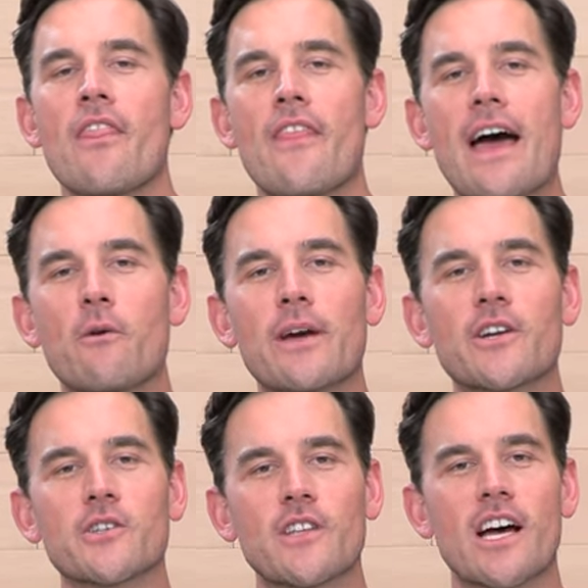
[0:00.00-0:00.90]
That way
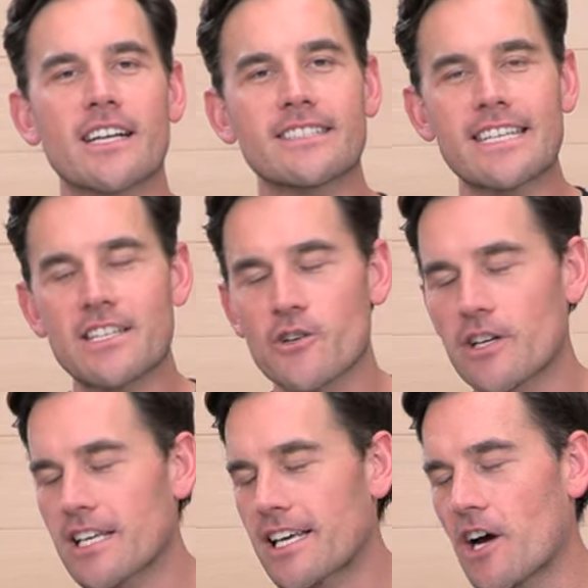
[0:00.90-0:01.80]
you're locked in, you're
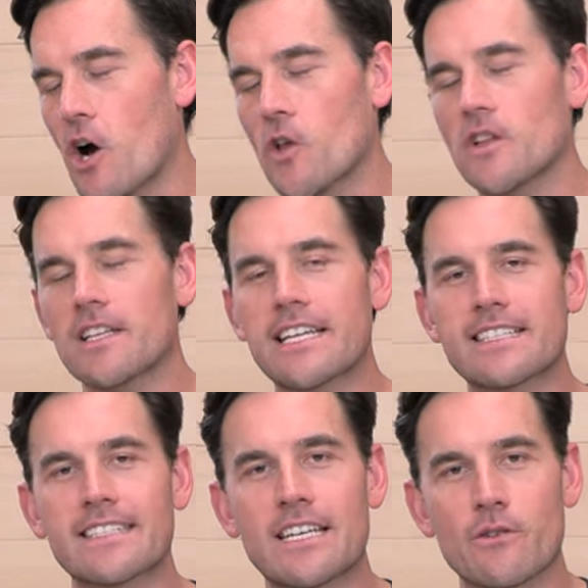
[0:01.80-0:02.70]
going to get all the
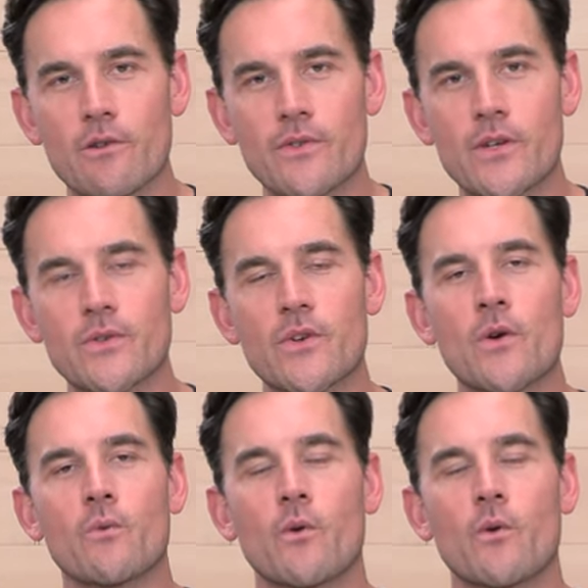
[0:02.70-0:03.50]
latest gear reviews.